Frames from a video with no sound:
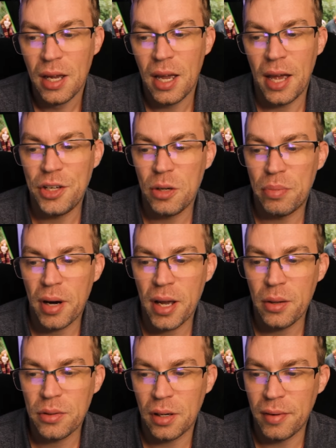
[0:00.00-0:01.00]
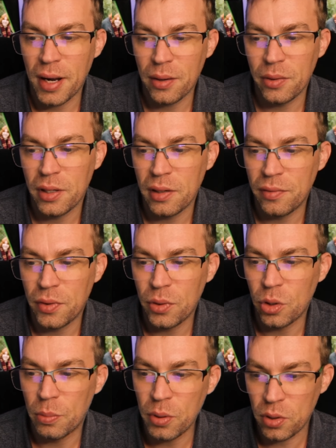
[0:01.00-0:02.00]
As you browse around looking for
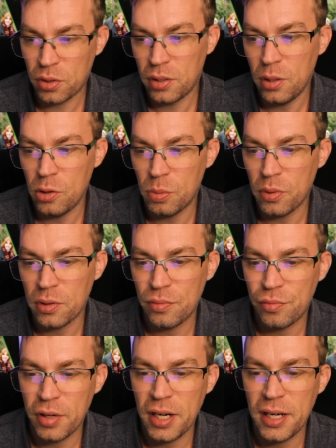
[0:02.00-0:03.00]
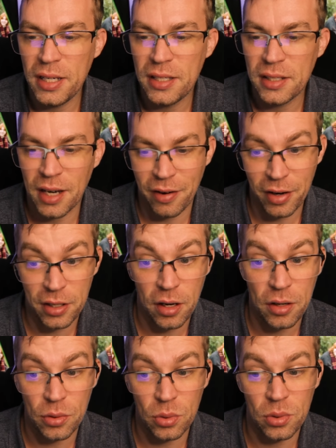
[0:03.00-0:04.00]
your books, you spot some really scary
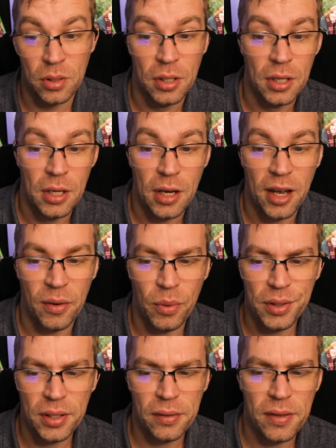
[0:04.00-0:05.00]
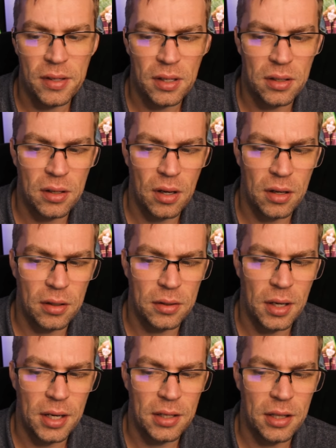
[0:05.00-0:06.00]
titles and wonder if there's a dark
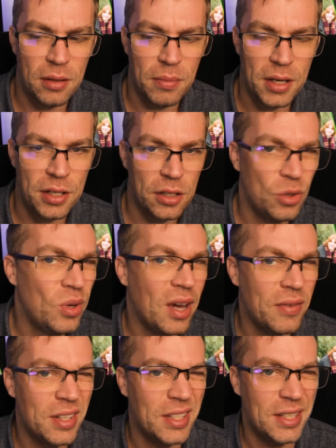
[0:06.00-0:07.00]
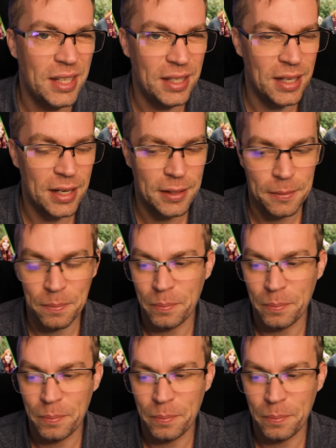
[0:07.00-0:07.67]
side to the magic you haven't seen yet.